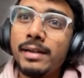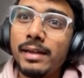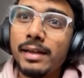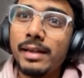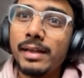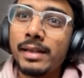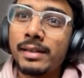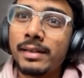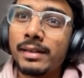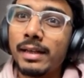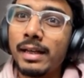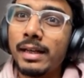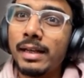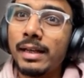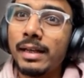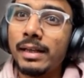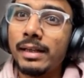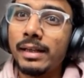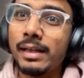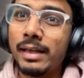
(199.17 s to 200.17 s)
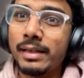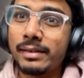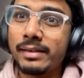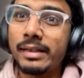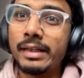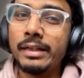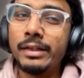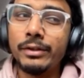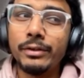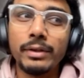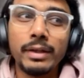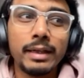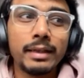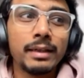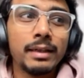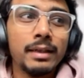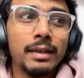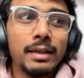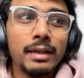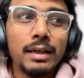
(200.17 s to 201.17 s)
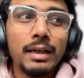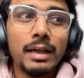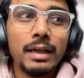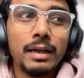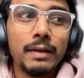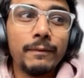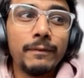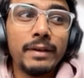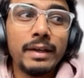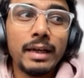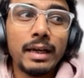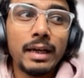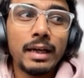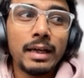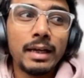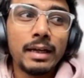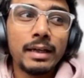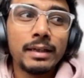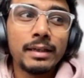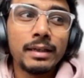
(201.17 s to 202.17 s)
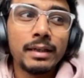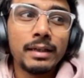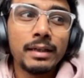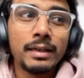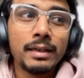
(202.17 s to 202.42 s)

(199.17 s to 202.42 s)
Mm-hmm. As I said, you like we had